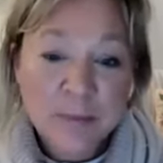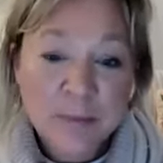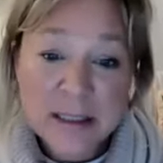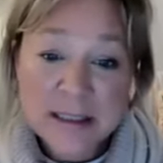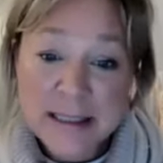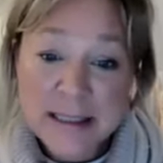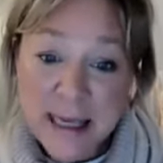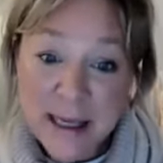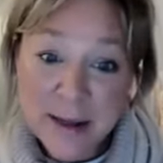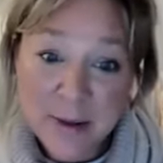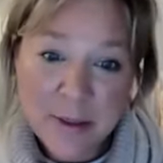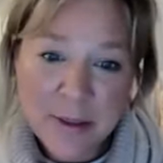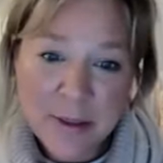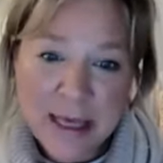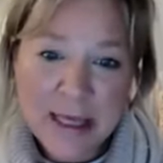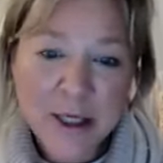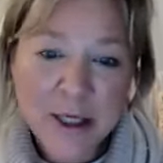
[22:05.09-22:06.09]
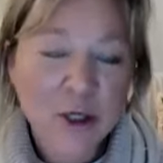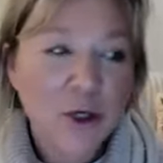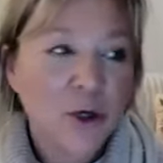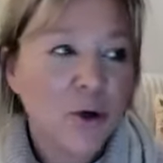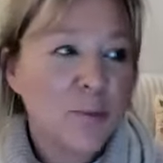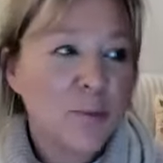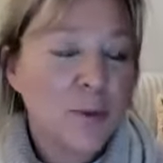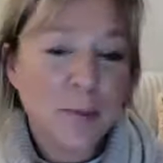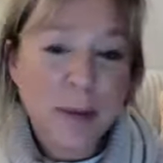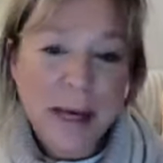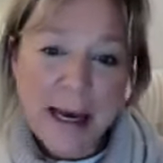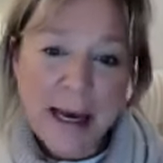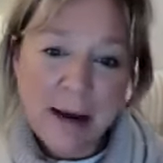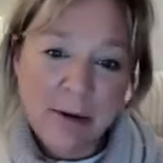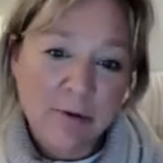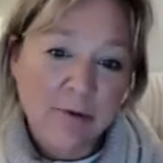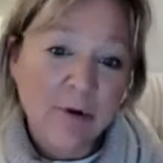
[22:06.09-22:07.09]
saying thank you, the
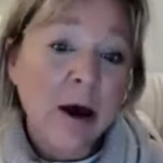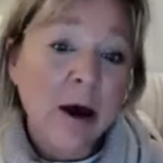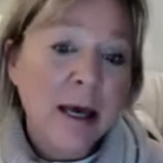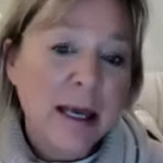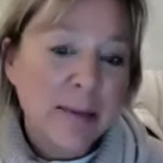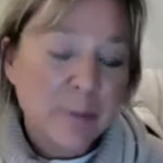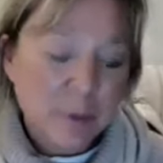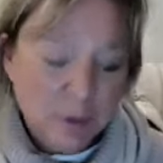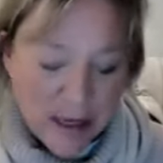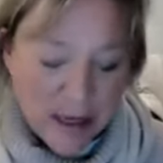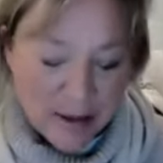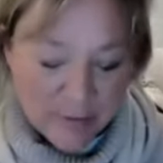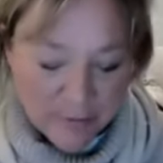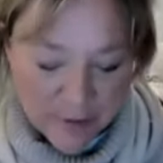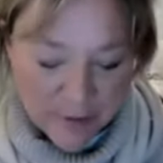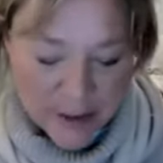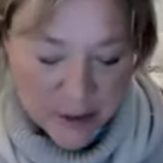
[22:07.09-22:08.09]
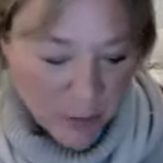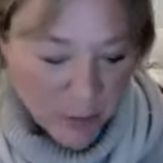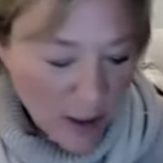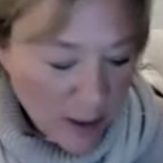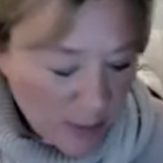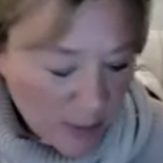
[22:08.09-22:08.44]
power of I am grateful as well.